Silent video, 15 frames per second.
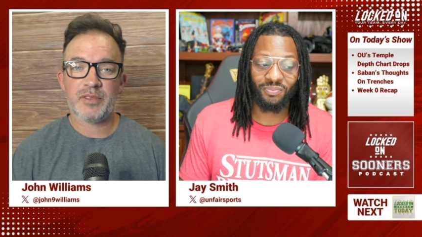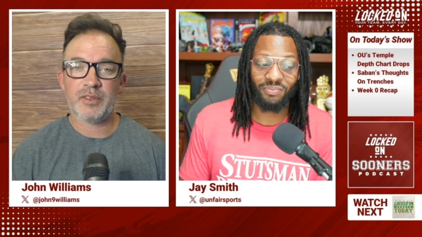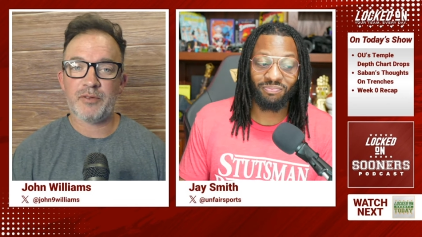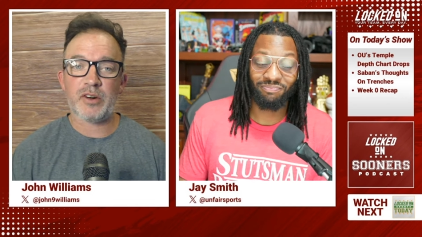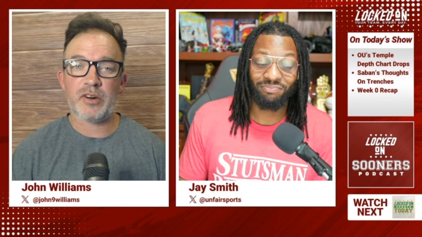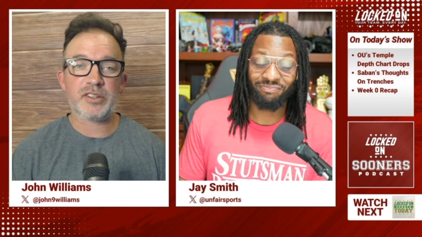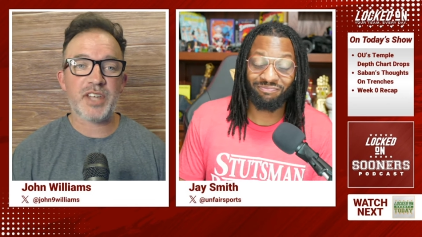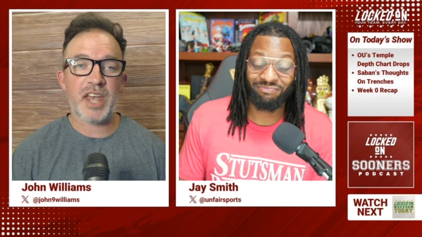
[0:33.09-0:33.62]
Speaker 1: The
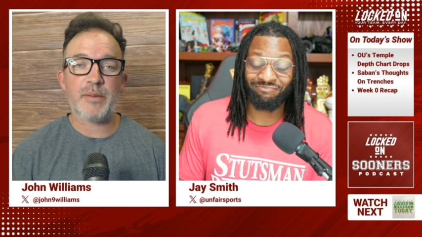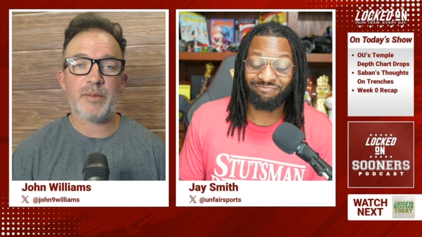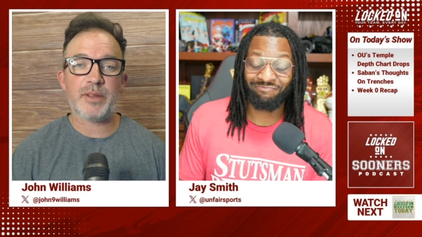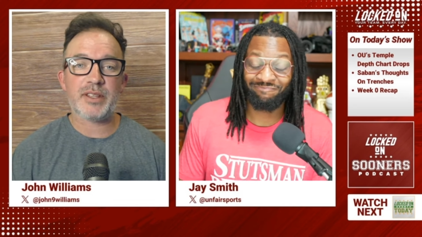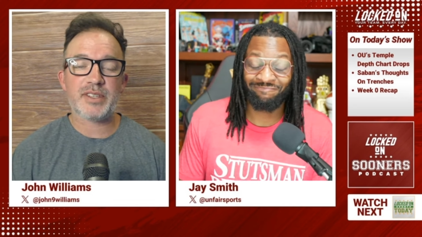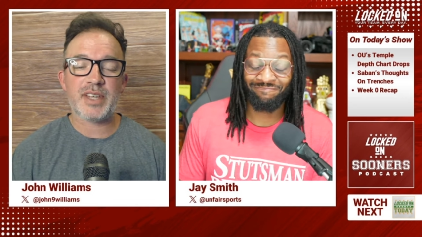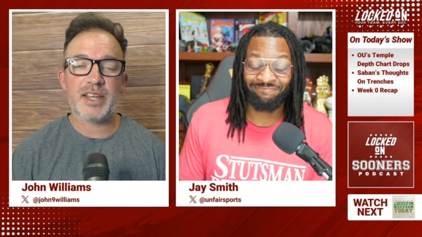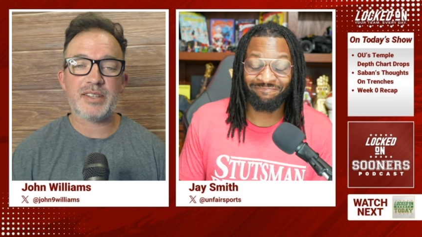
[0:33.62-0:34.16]
first game of
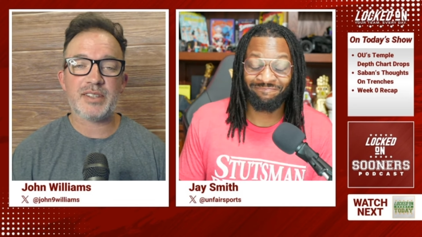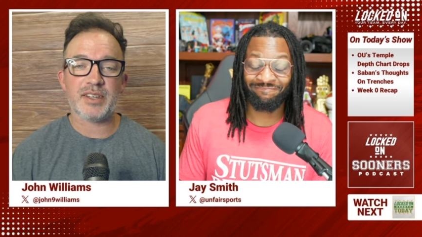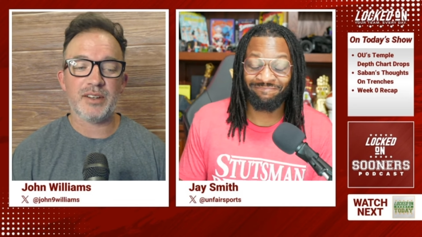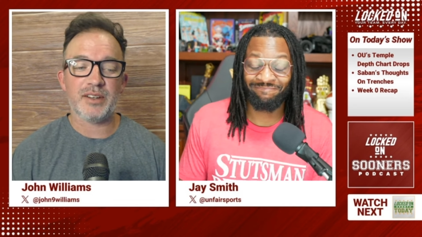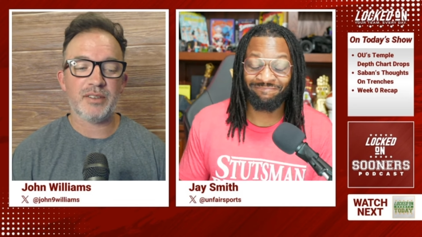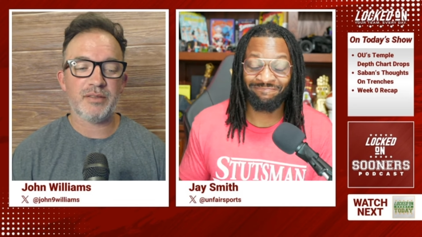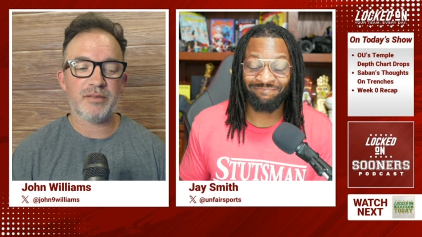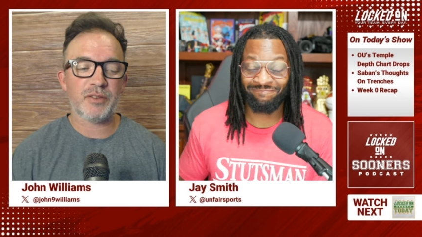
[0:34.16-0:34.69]
the
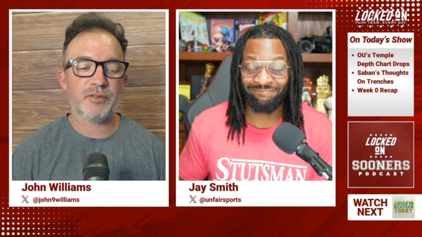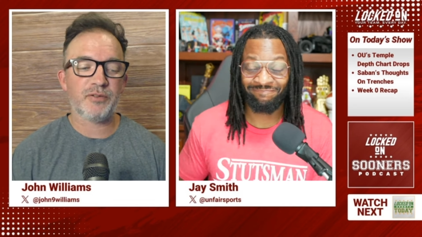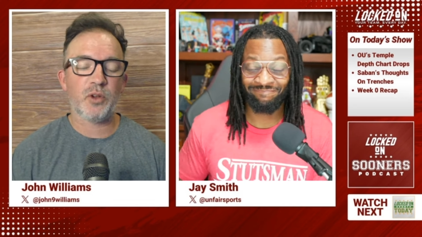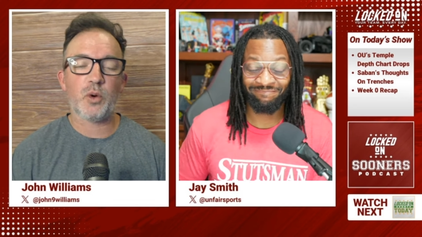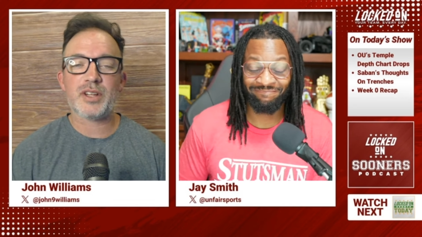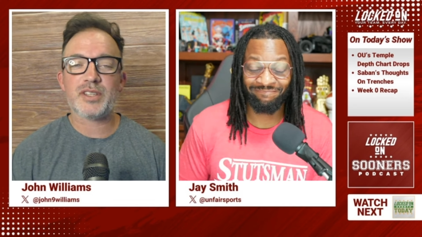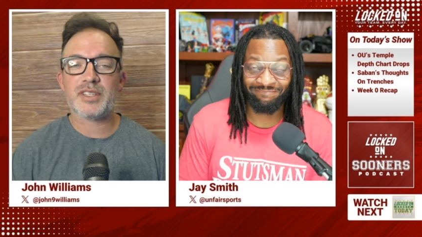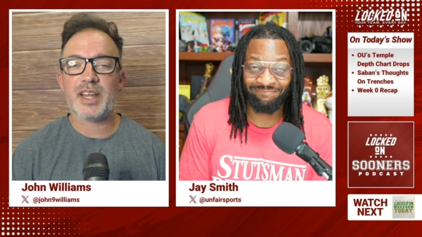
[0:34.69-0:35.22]
season, the
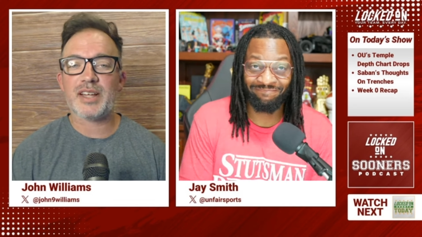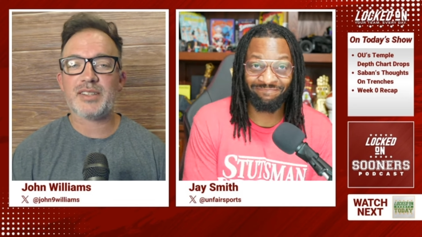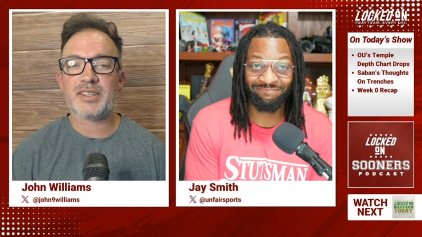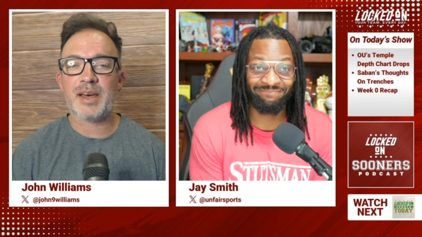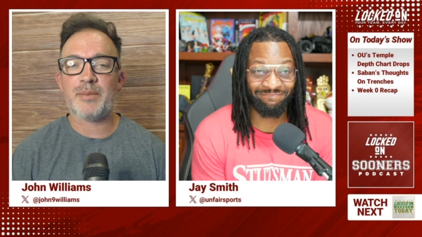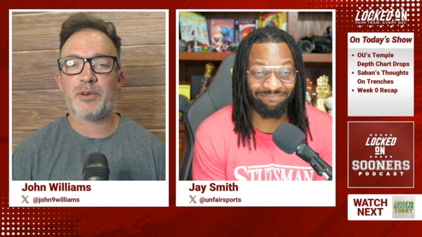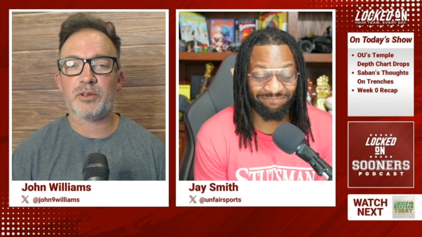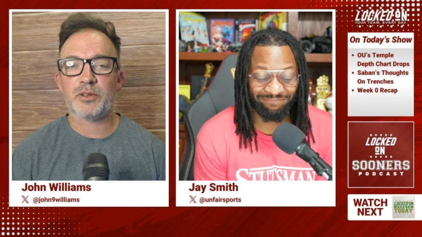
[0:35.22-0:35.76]
Florida State
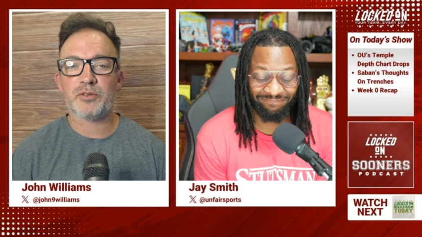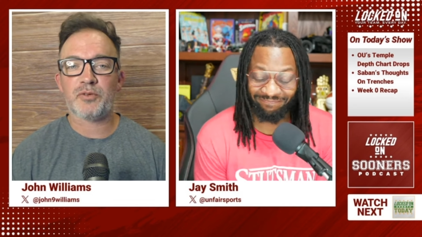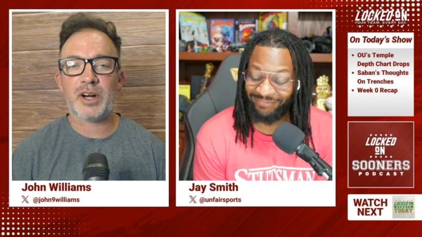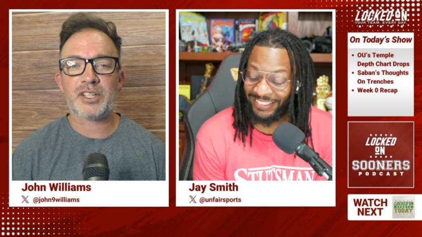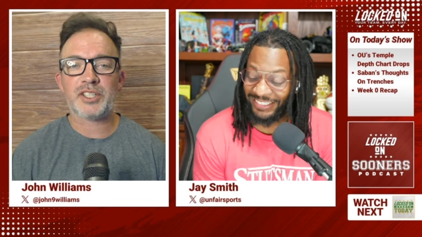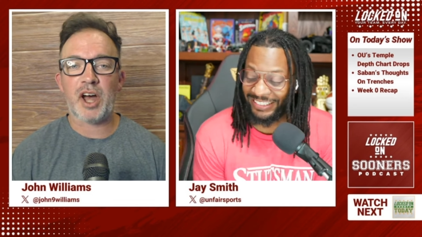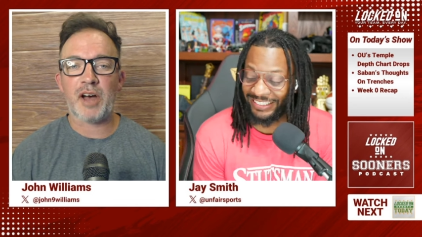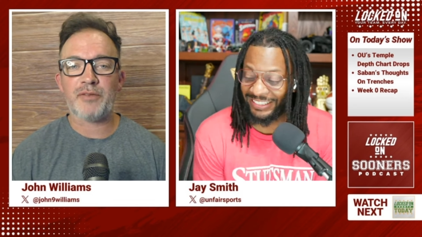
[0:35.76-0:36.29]
Seminoles,
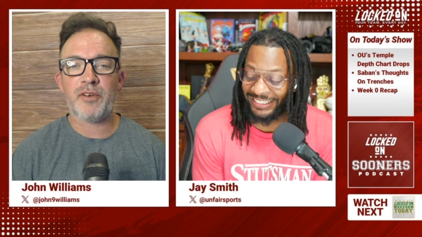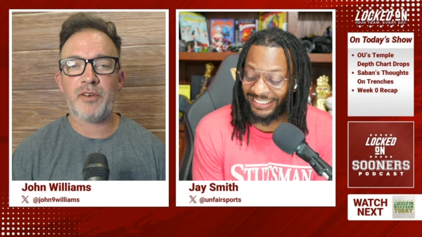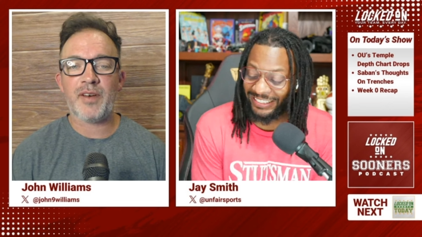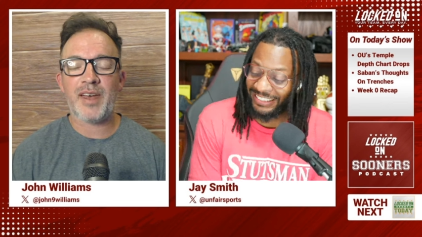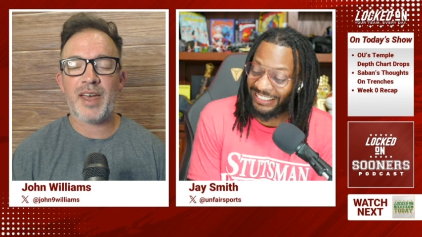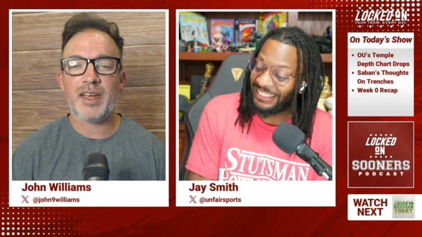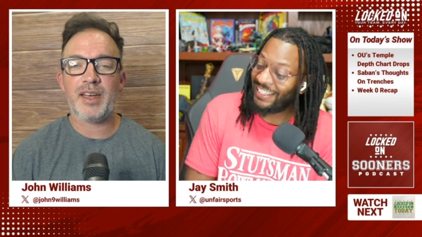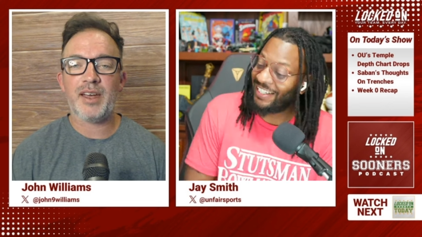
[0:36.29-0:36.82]
fresh off of
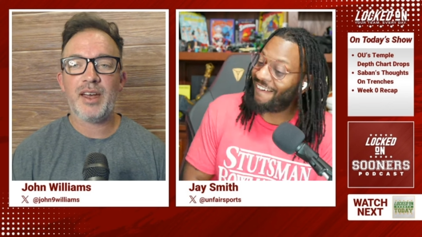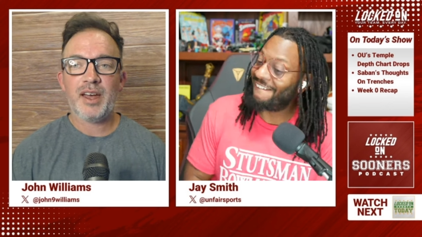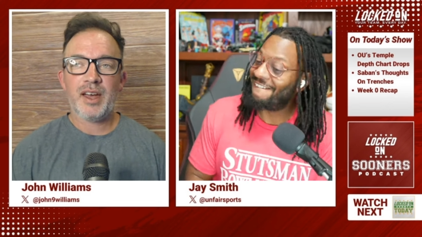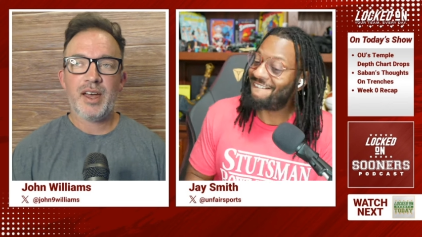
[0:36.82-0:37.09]
a